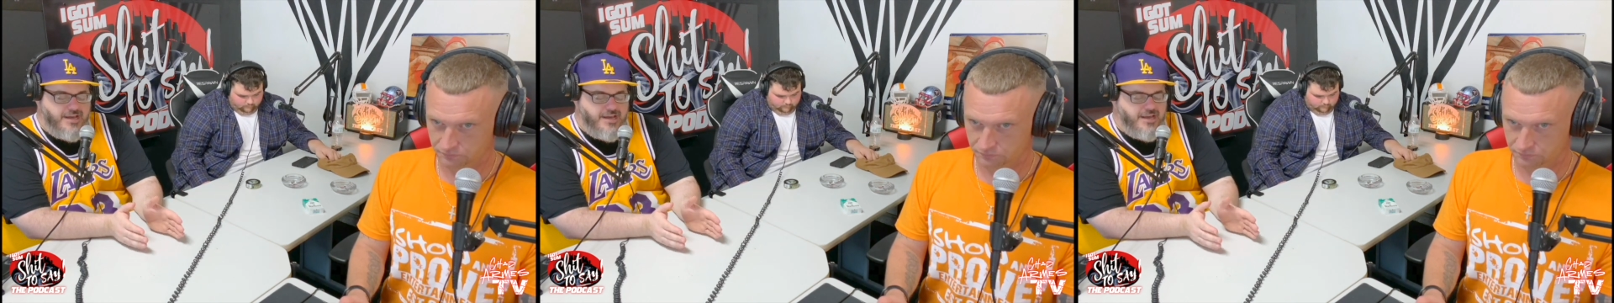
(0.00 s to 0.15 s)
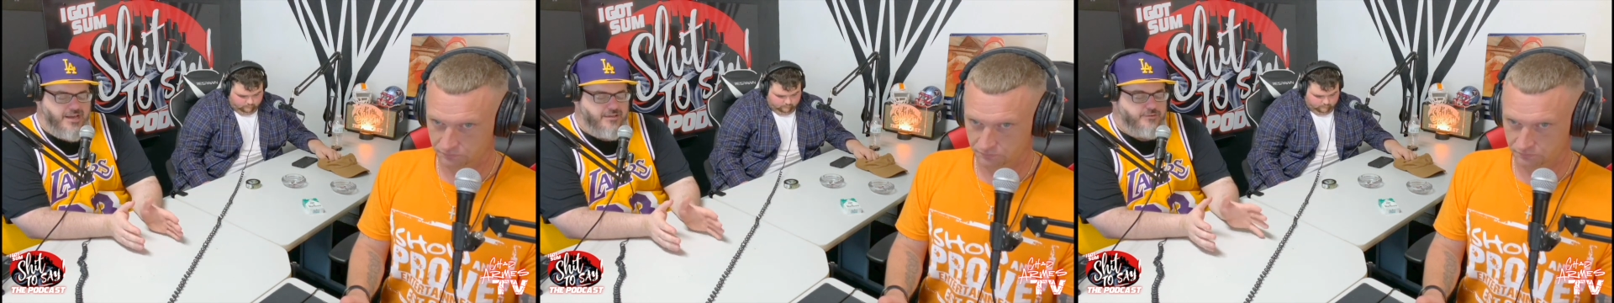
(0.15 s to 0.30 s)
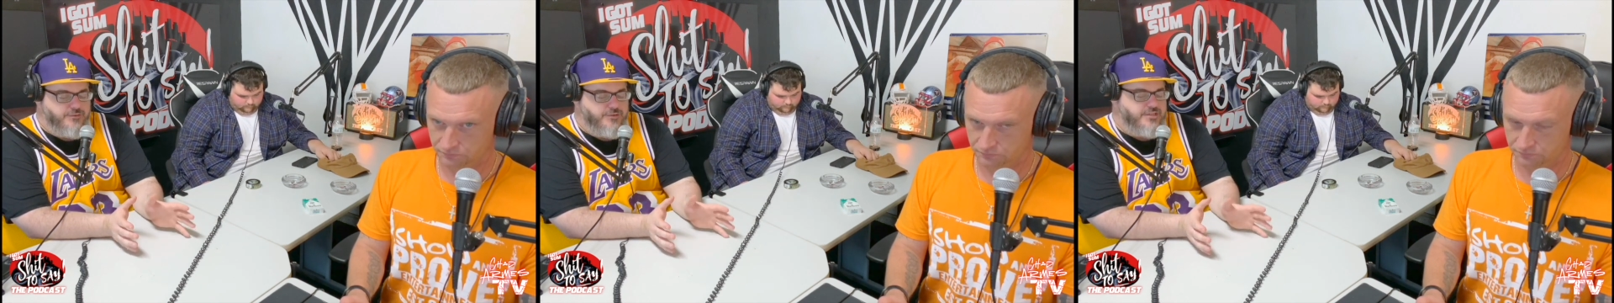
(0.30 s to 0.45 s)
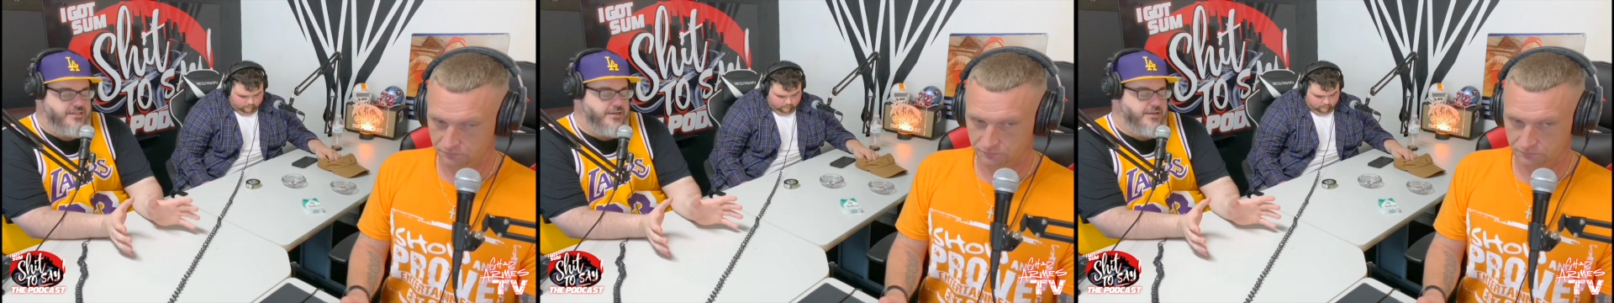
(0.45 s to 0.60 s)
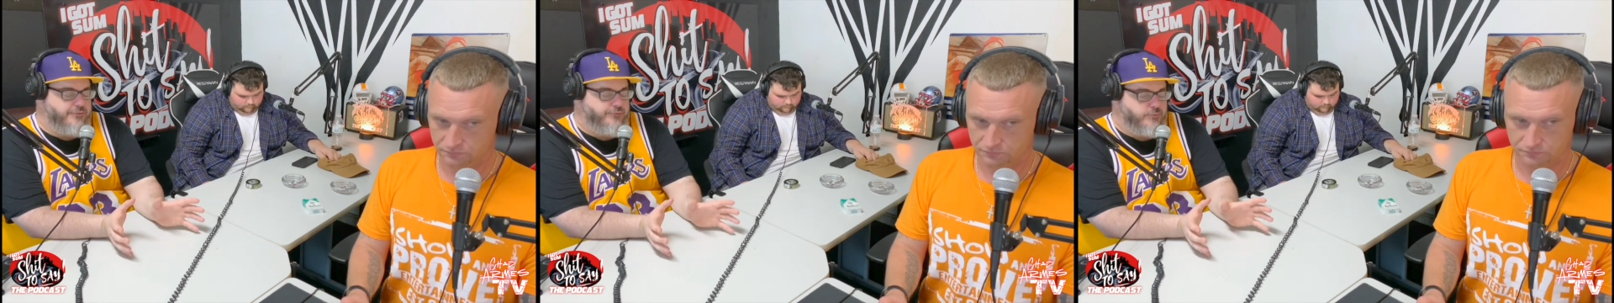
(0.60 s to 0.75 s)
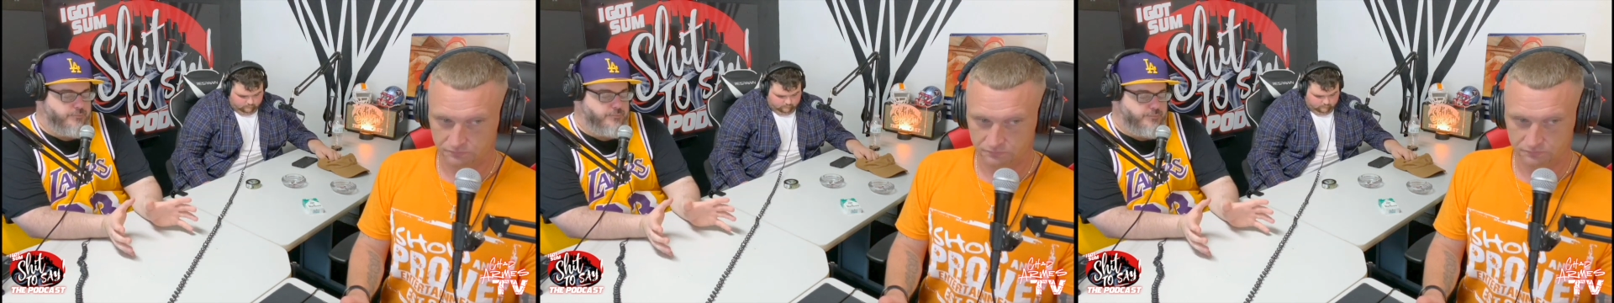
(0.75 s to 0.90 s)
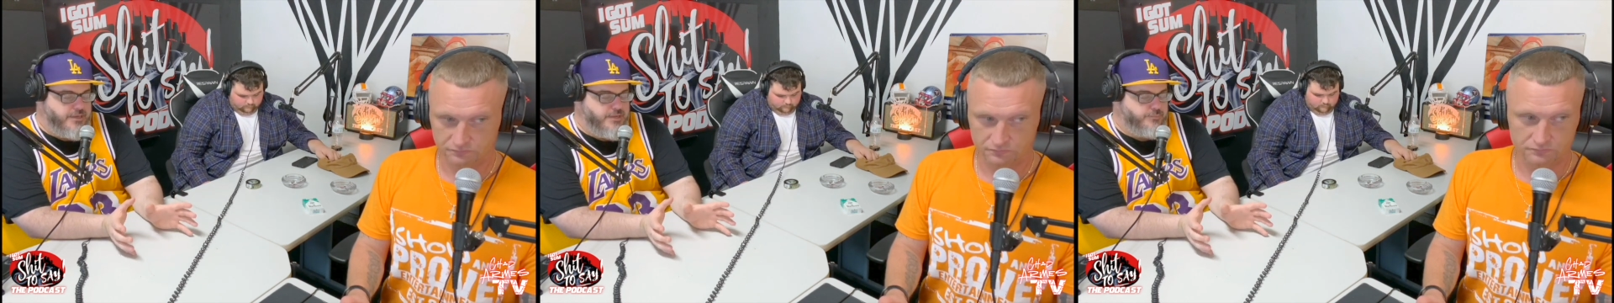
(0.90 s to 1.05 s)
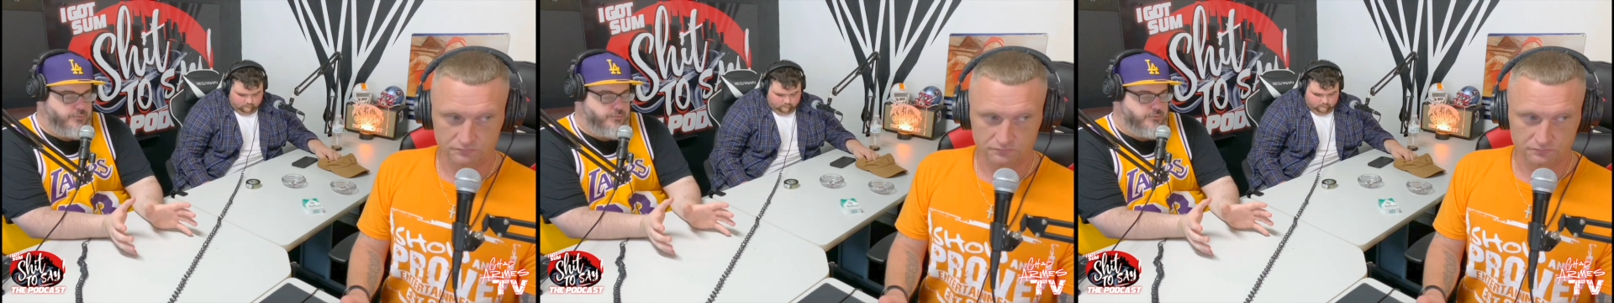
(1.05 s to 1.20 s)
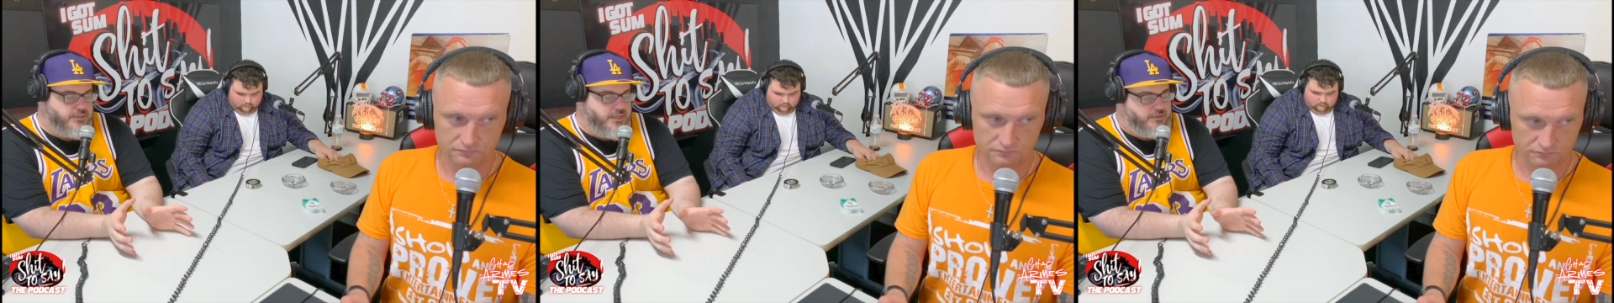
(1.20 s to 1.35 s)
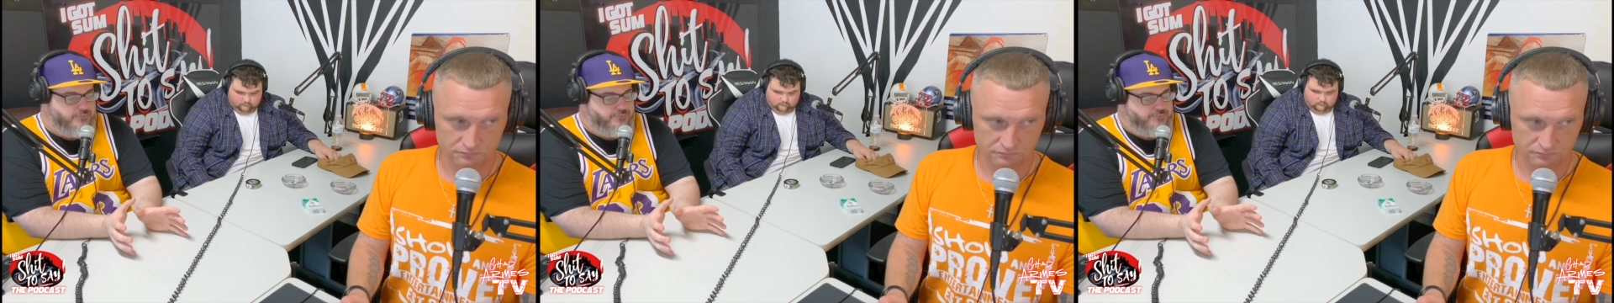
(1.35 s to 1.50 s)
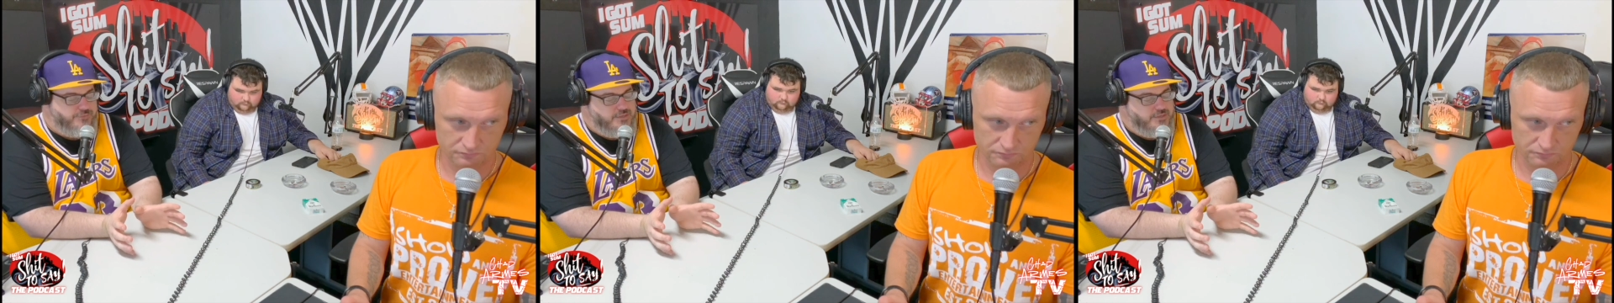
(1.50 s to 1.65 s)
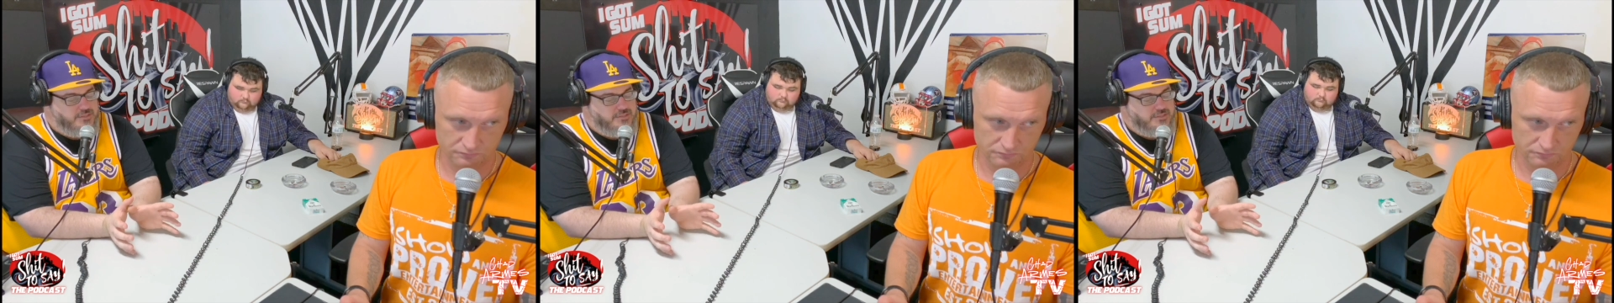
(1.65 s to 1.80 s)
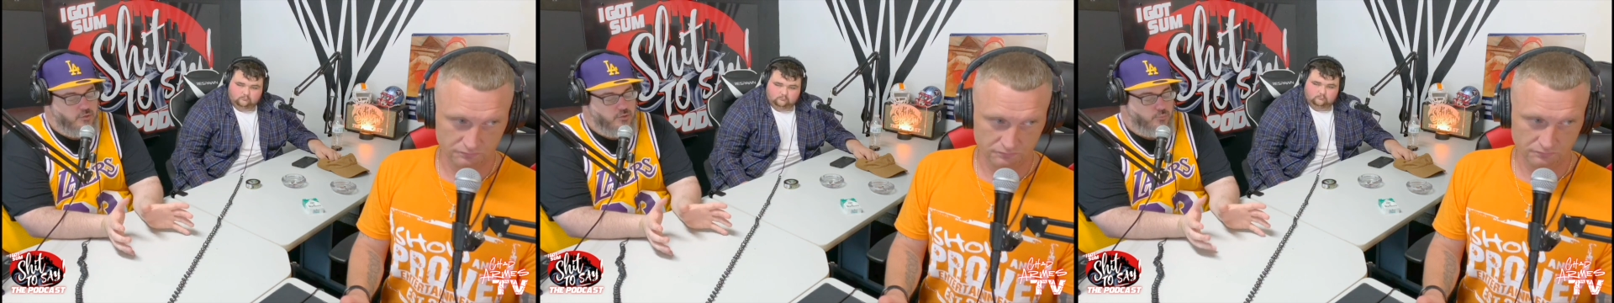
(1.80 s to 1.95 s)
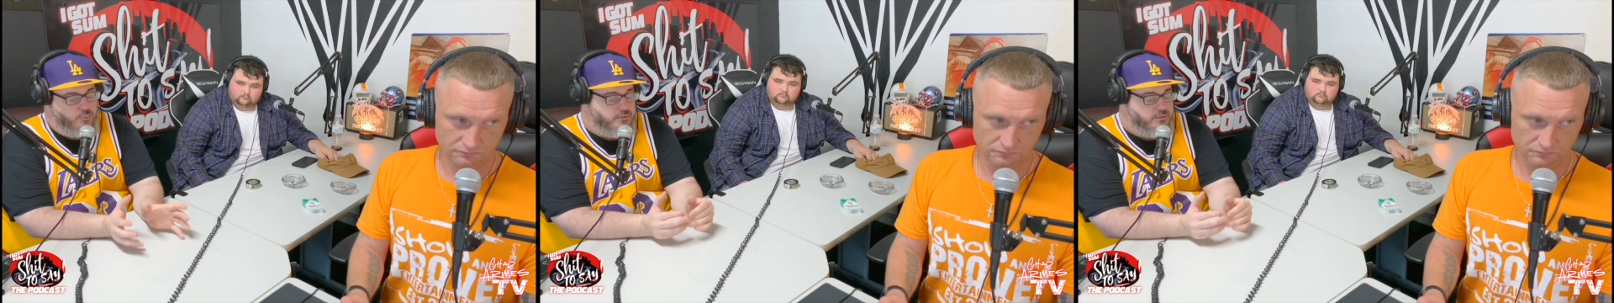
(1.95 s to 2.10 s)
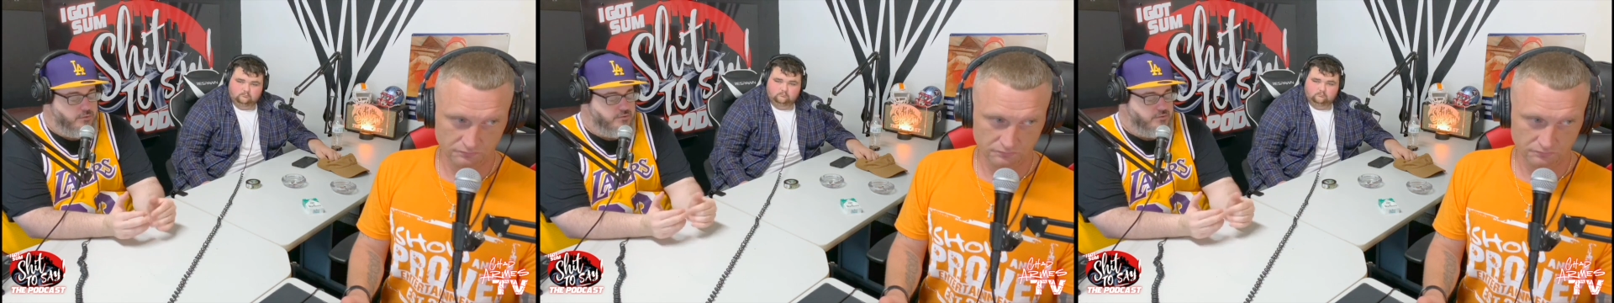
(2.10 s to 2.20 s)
Speaker 1: the different people thing fits so well to